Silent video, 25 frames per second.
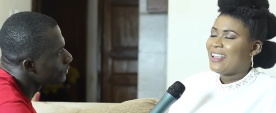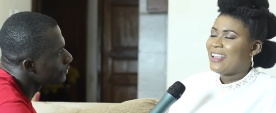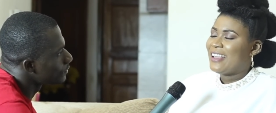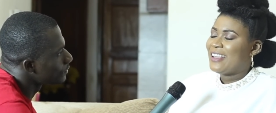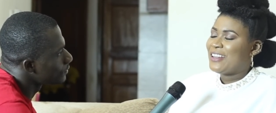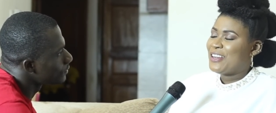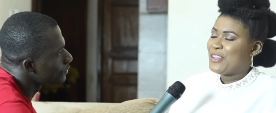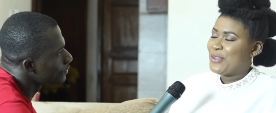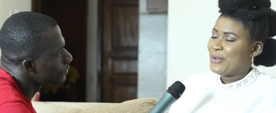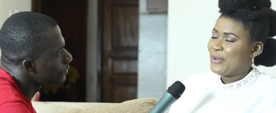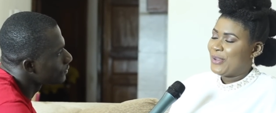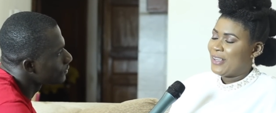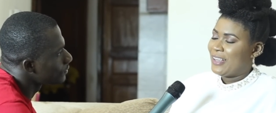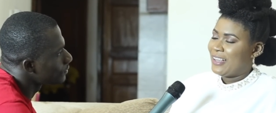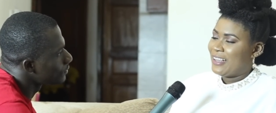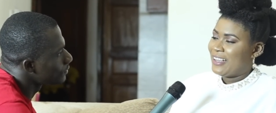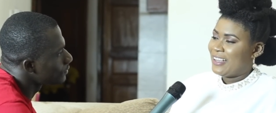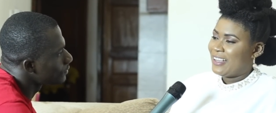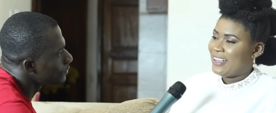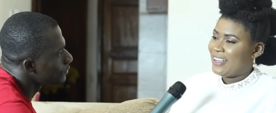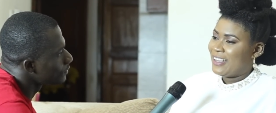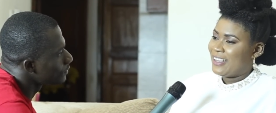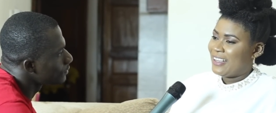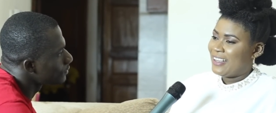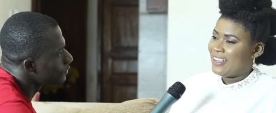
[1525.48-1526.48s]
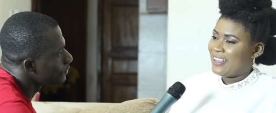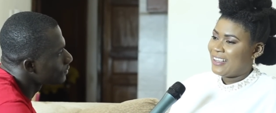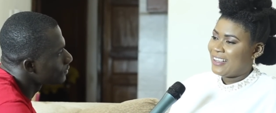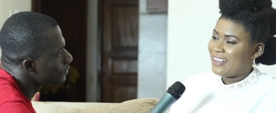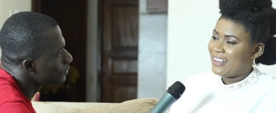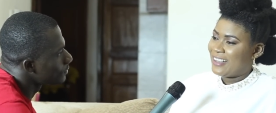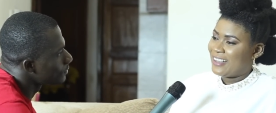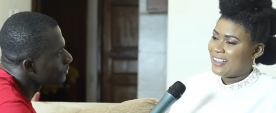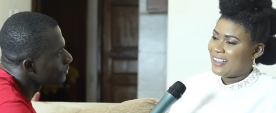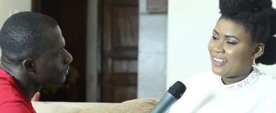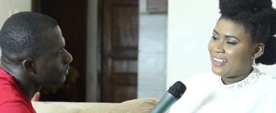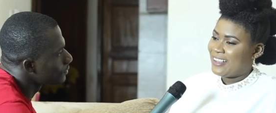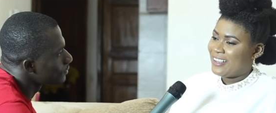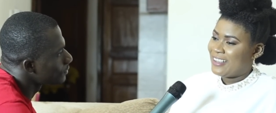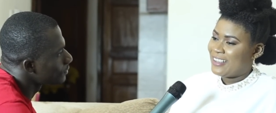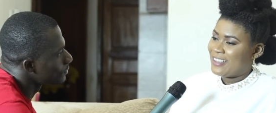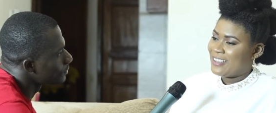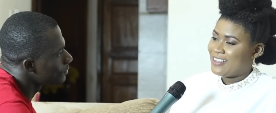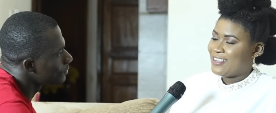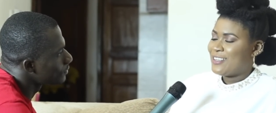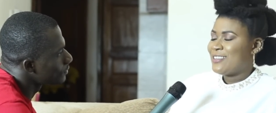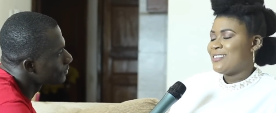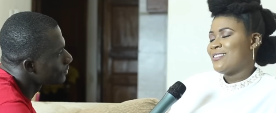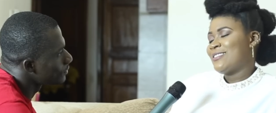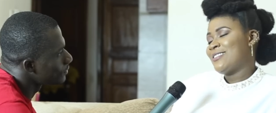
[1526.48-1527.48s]
Speaker 1: Anyway,
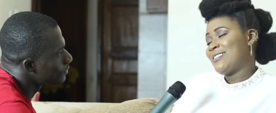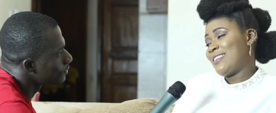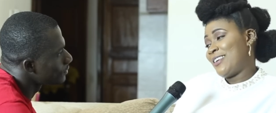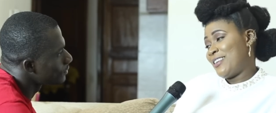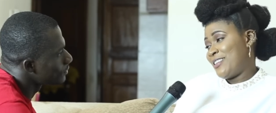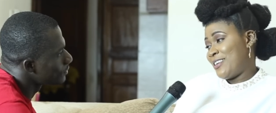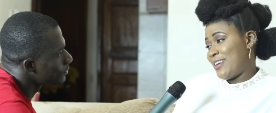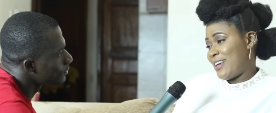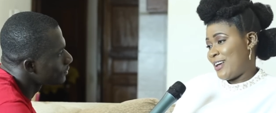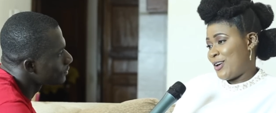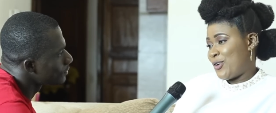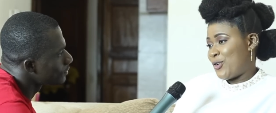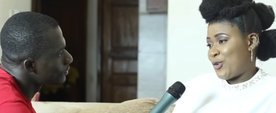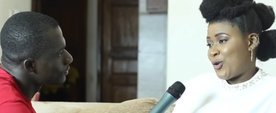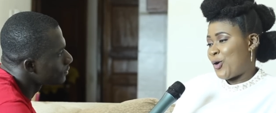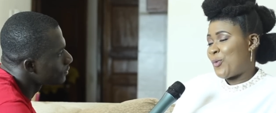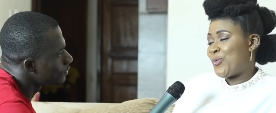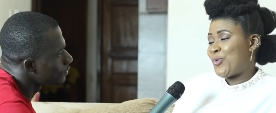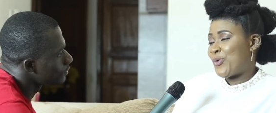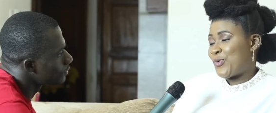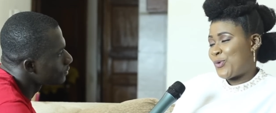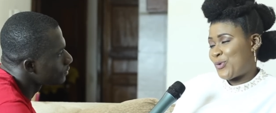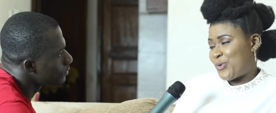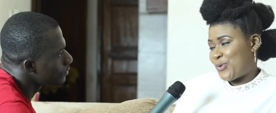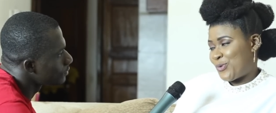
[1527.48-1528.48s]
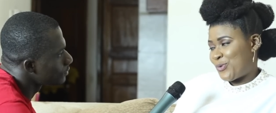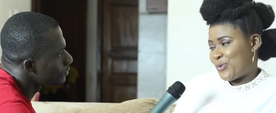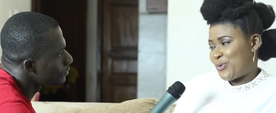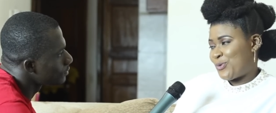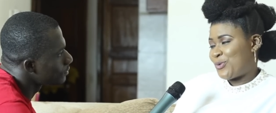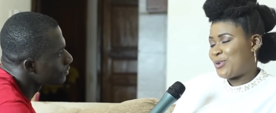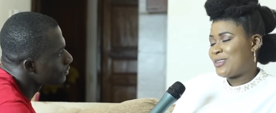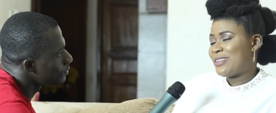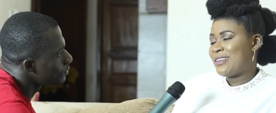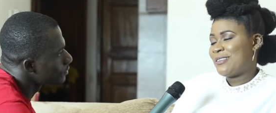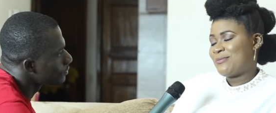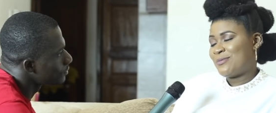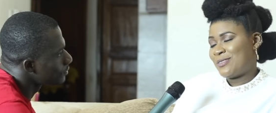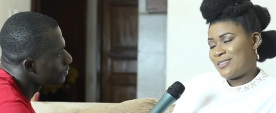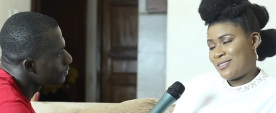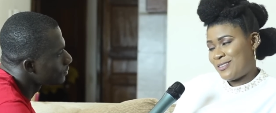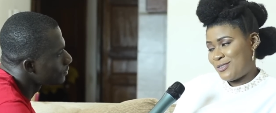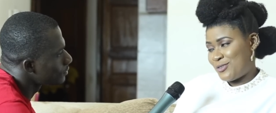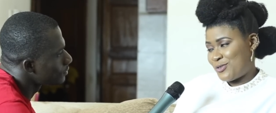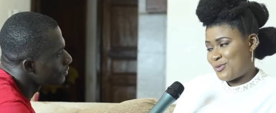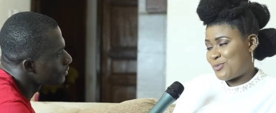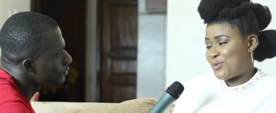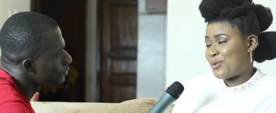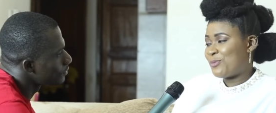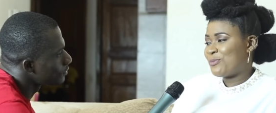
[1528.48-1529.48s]
senior, oh dear,
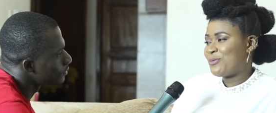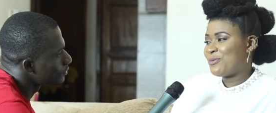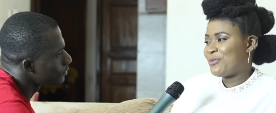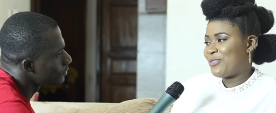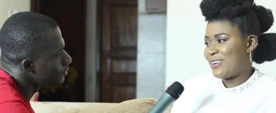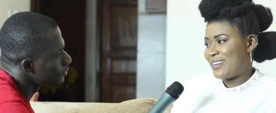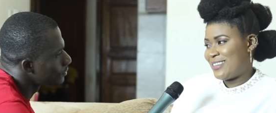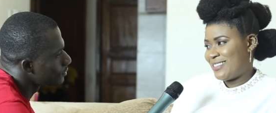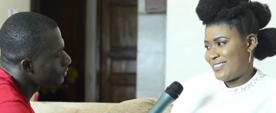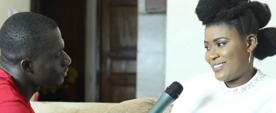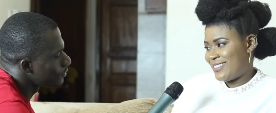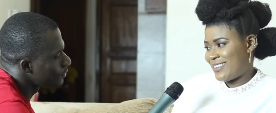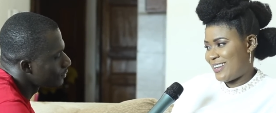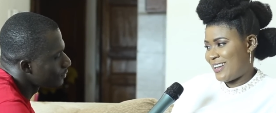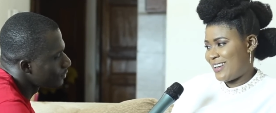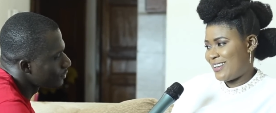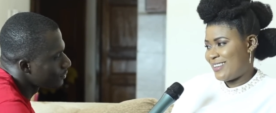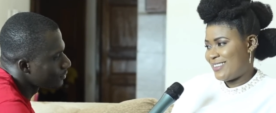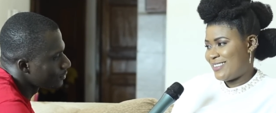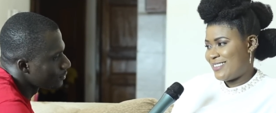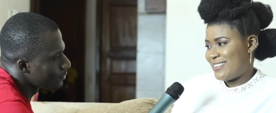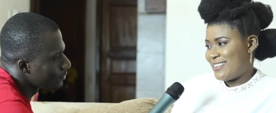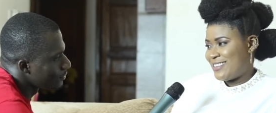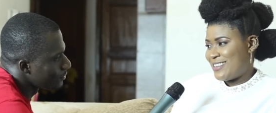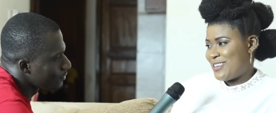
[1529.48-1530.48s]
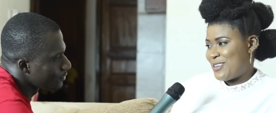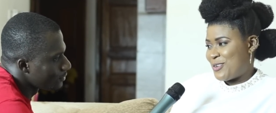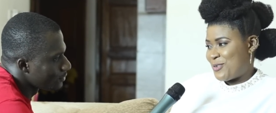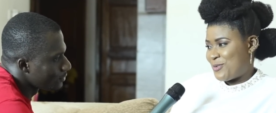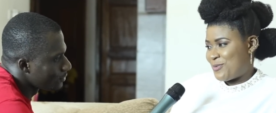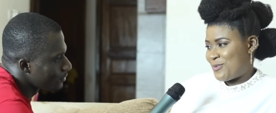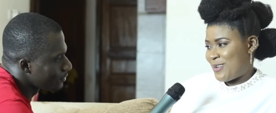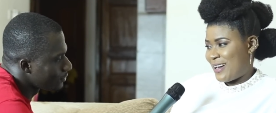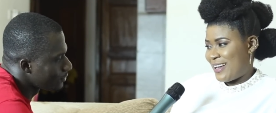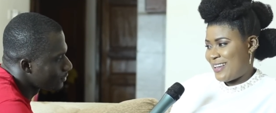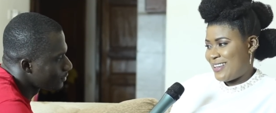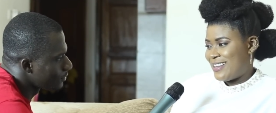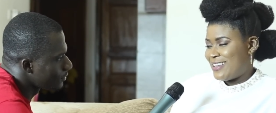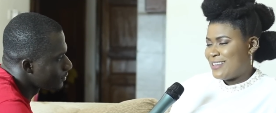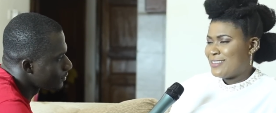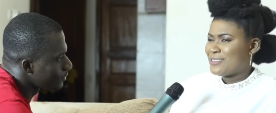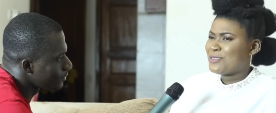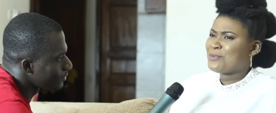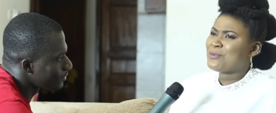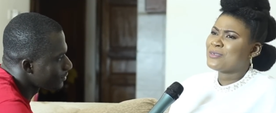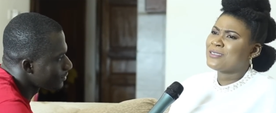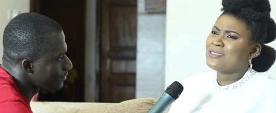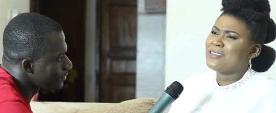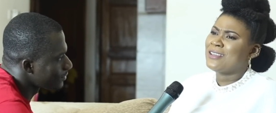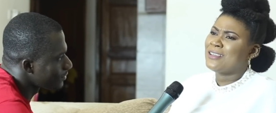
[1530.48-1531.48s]
Mr. Momufanasa. Why?
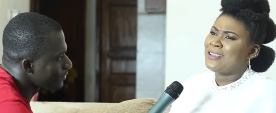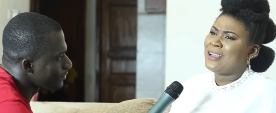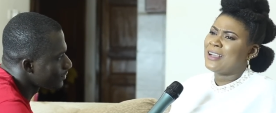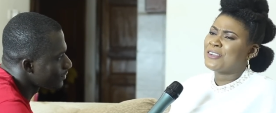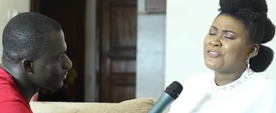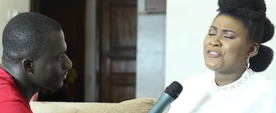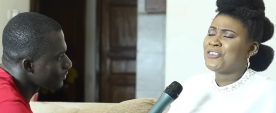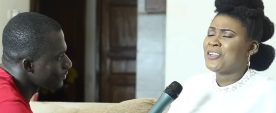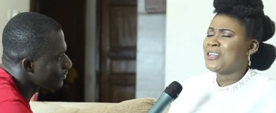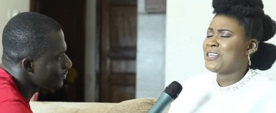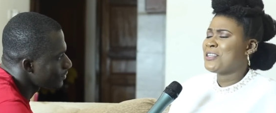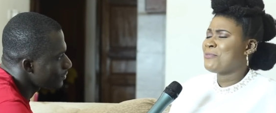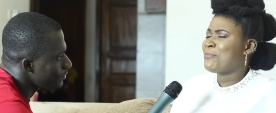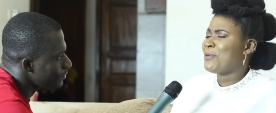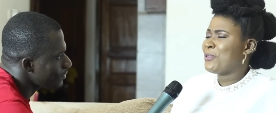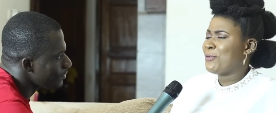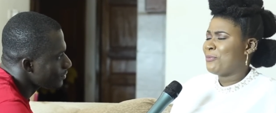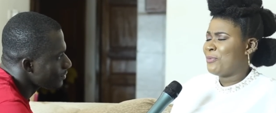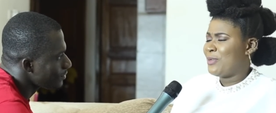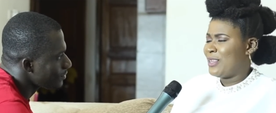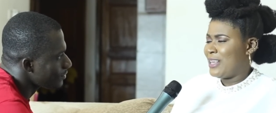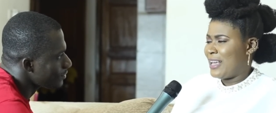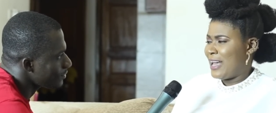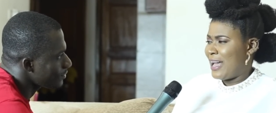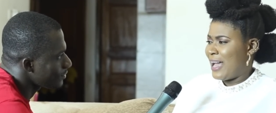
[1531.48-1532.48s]
So see a trendy baby,